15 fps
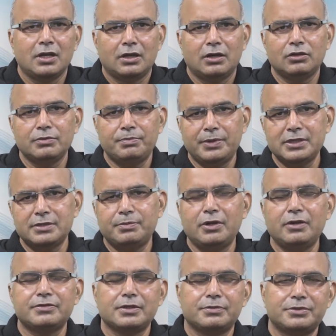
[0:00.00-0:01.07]
Now the principle
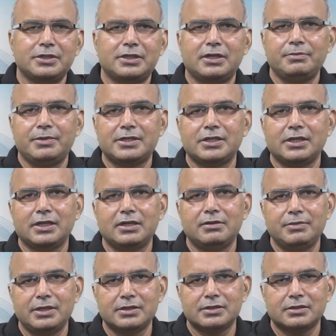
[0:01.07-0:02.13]
of subsidiary basically
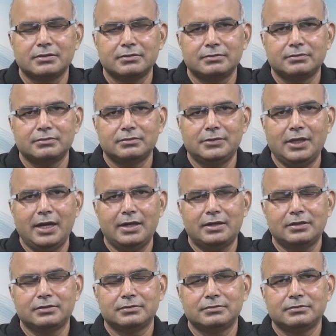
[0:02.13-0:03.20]
means
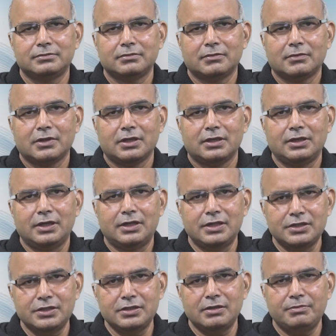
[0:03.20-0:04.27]
that the
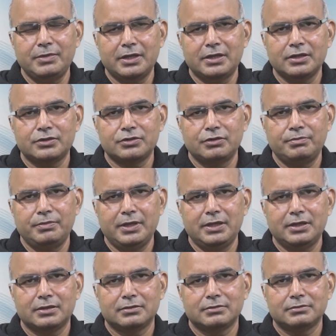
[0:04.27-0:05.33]
decision making should
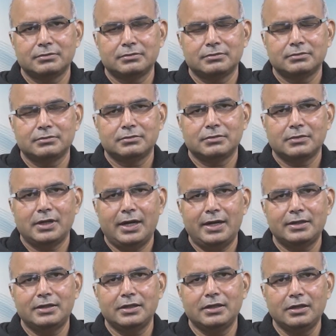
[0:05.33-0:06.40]
be
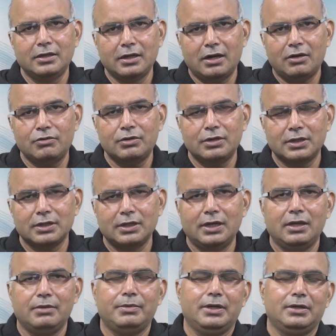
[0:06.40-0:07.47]
at the ground
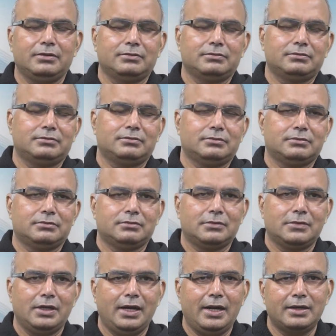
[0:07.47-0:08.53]
level,
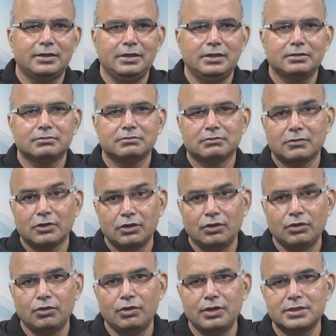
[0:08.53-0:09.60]
at the
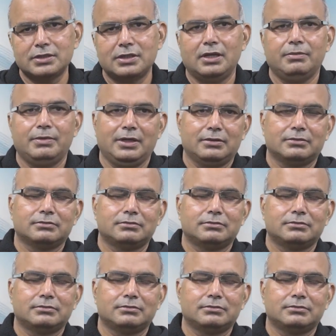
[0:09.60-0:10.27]
lowest level.